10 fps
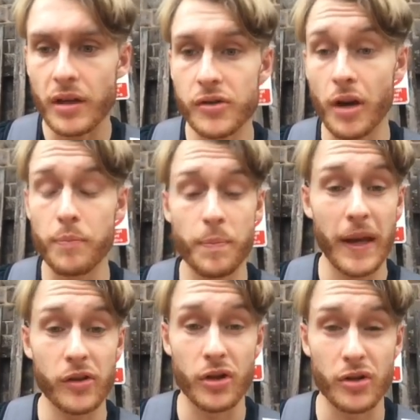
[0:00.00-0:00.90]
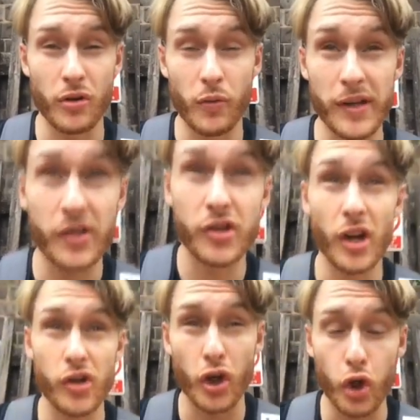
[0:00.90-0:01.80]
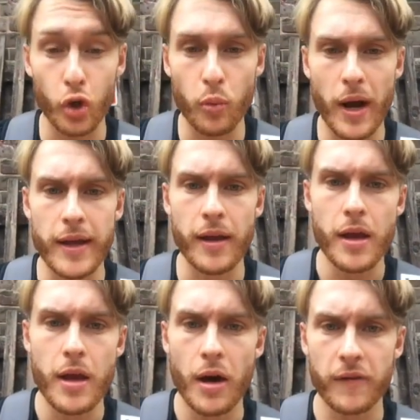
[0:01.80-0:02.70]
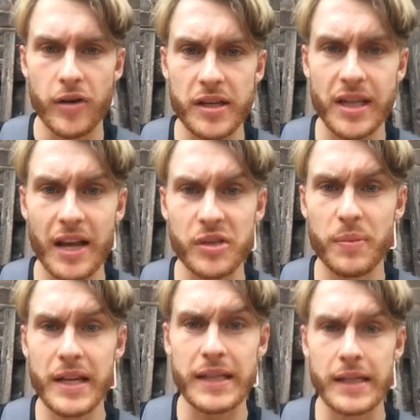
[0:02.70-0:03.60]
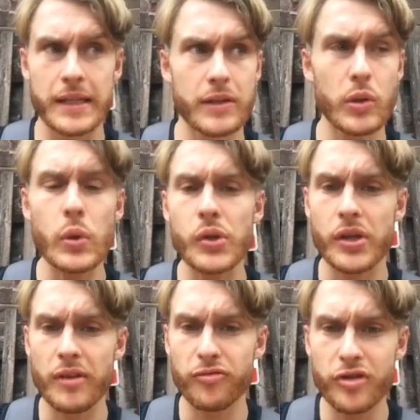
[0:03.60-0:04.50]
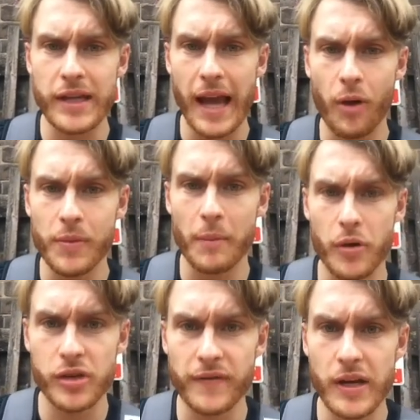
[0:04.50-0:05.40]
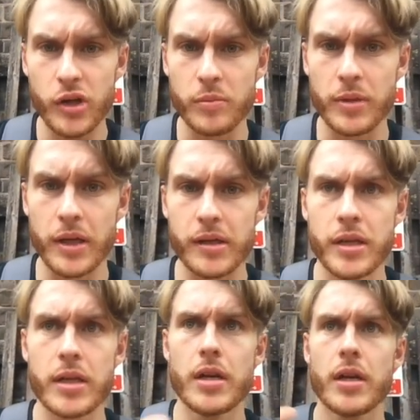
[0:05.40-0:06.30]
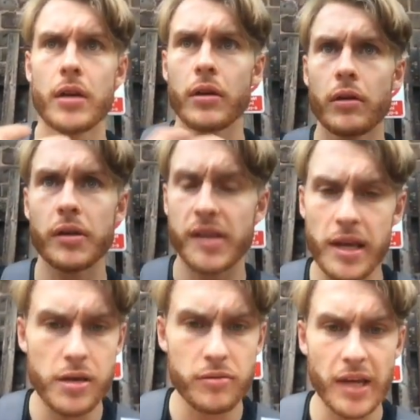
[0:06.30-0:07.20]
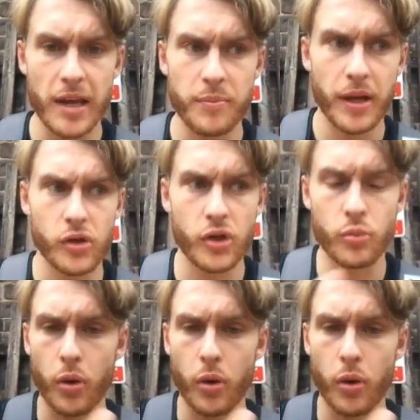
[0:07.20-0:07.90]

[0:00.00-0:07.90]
So pictures are always such a good way of creating accountability, and also they really help that motivation, because say you take pictures